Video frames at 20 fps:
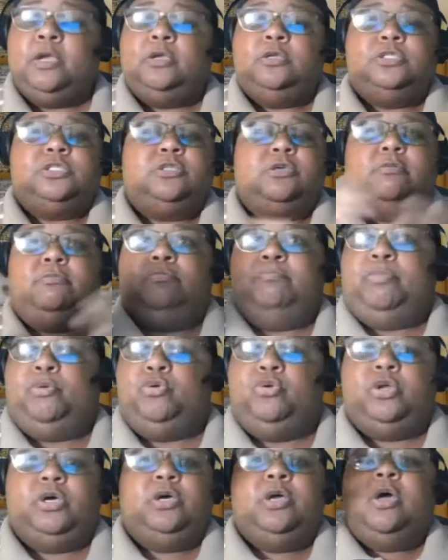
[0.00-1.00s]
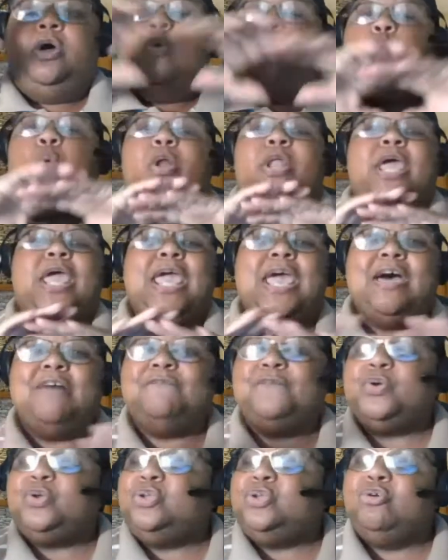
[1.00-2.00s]
some Buddha,
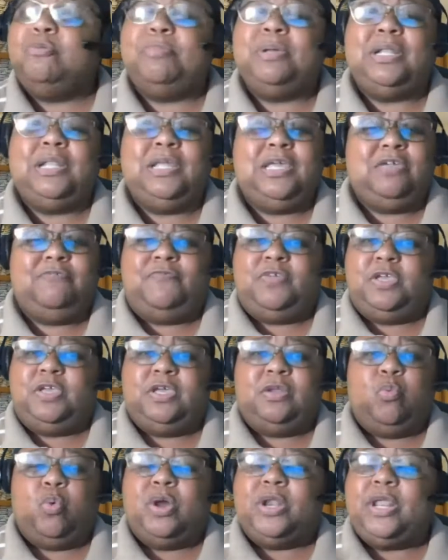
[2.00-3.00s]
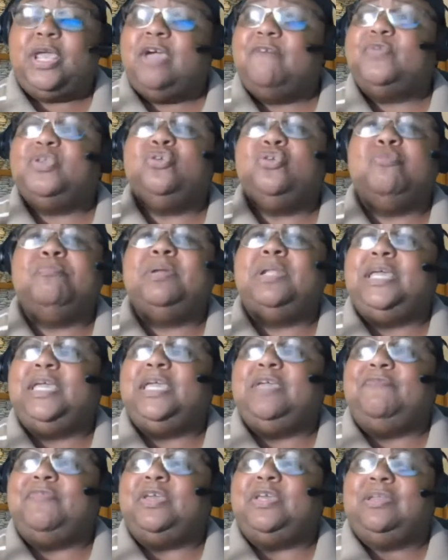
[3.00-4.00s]
whatever you believe in, whatever you
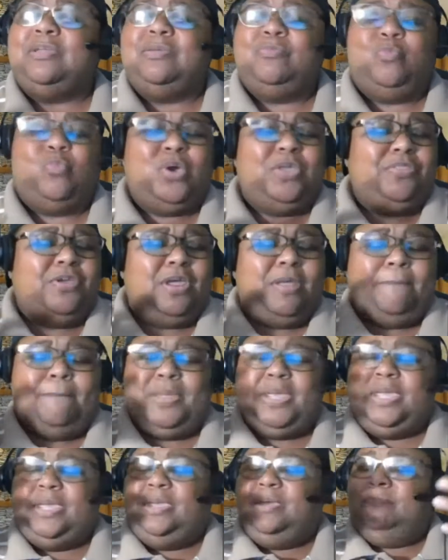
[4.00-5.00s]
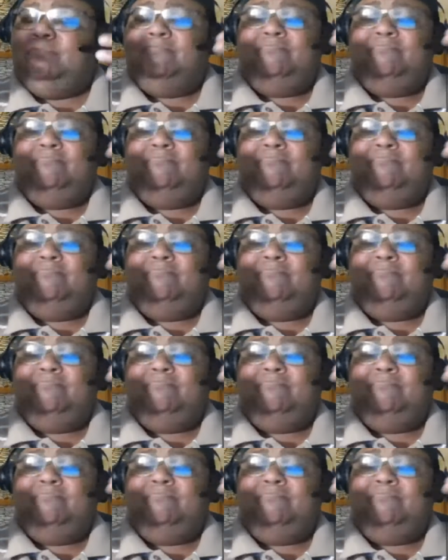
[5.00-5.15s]
believe in, whether it be